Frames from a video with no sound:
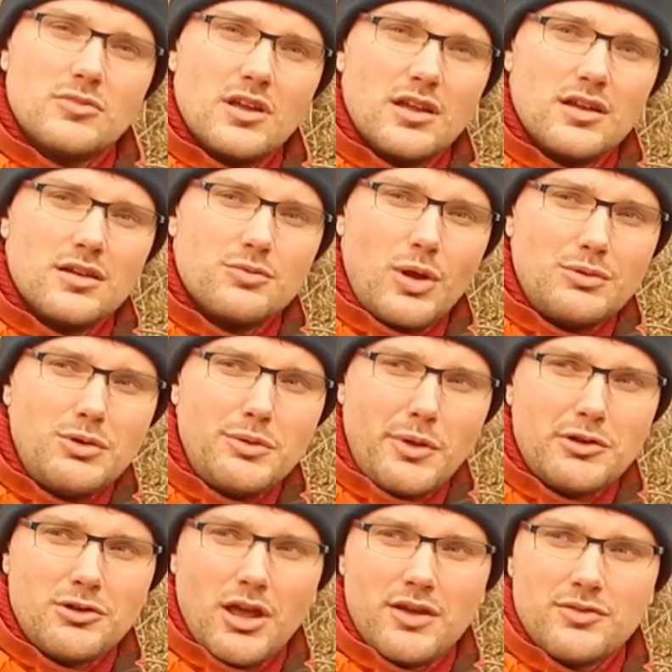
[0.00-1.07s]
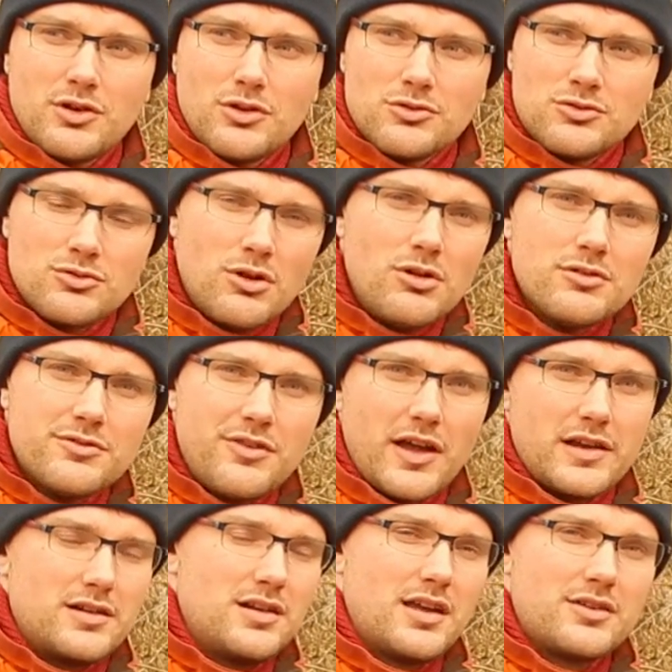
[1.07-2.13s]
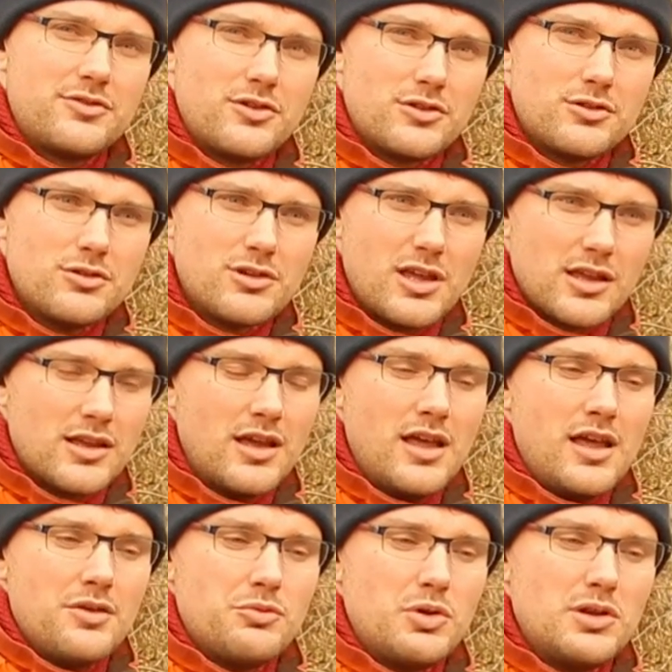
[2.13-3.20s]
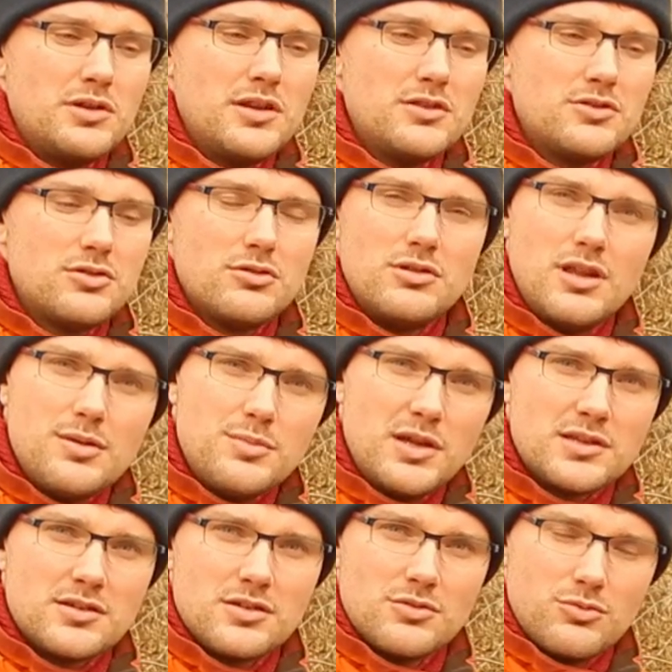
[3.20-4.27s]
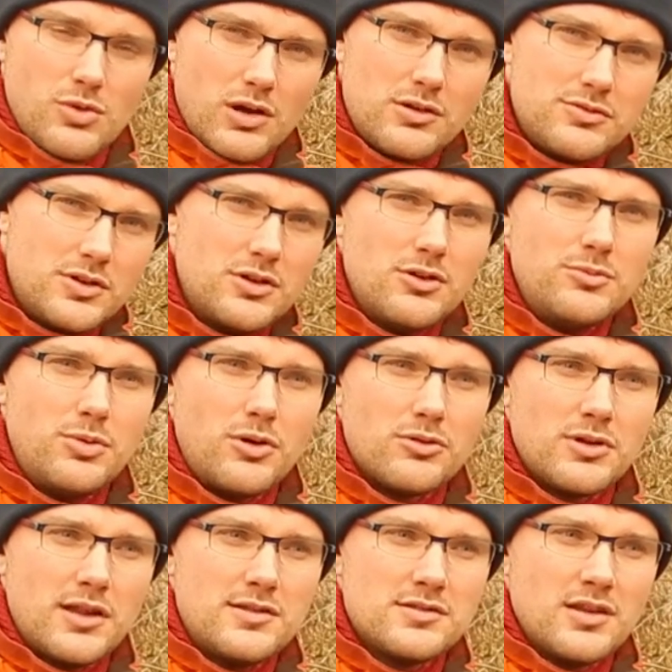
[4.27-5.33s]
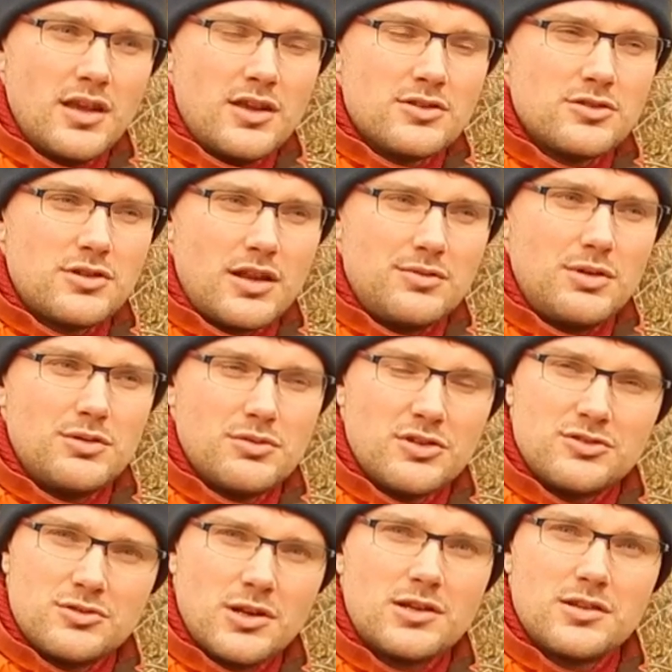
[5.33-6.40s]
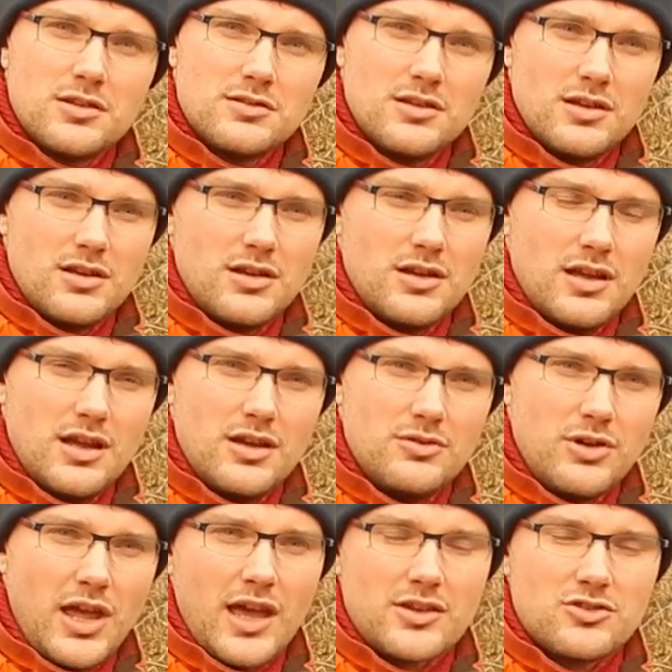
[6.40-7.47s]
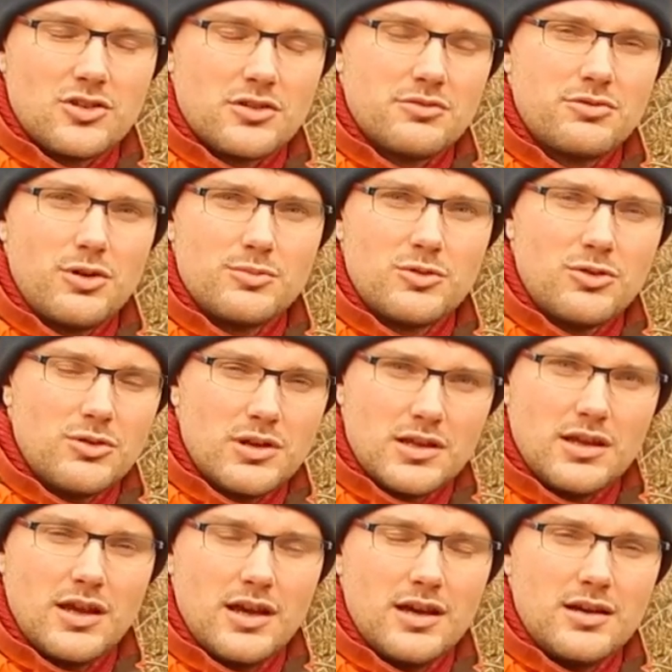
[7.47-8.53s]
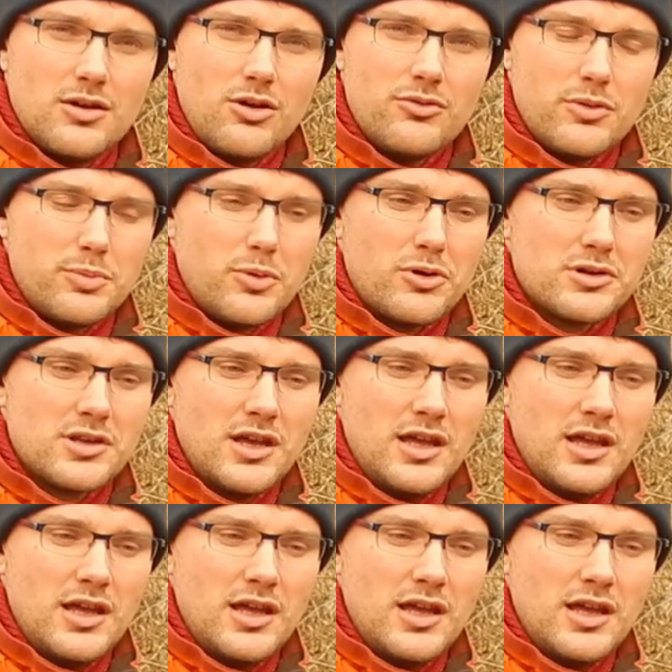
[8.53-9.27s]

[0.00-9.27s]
uh, when we want to have a controlled fire, like for cooking, we need to limit one of the components so that we restrict the uh, reaction from going uh, overboard.